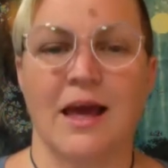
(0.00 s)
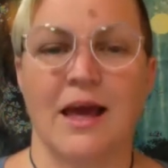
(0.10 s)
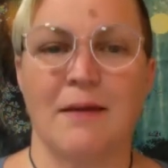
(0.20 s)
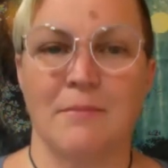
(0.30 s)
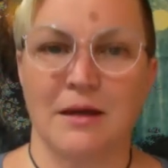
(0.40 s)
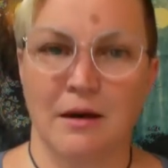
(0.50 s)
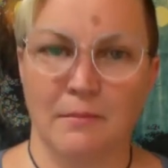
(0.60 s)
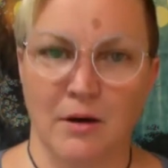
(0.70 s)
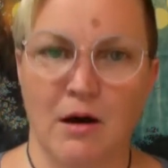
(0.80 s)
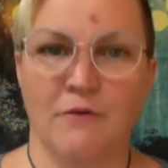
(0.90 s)
and
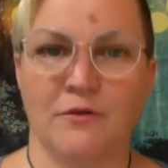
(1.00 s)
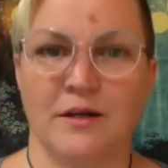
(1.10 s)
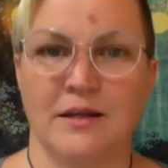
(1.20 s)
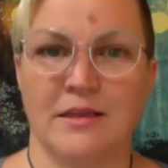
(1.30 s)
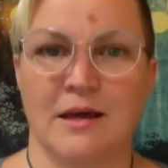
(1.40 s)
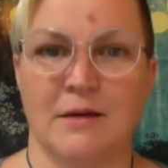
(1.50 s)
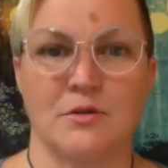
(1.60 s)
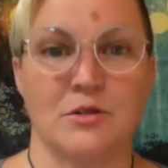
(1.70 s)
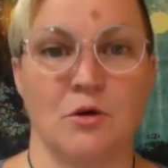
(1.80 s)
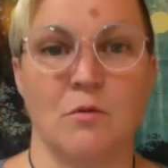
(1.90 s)
become confident in them
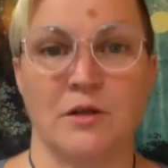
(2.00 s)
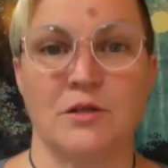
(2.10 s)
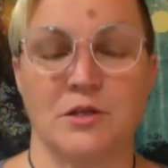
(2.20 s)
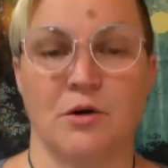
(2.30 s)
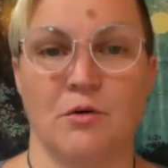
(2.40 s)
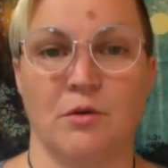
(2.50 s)
so much so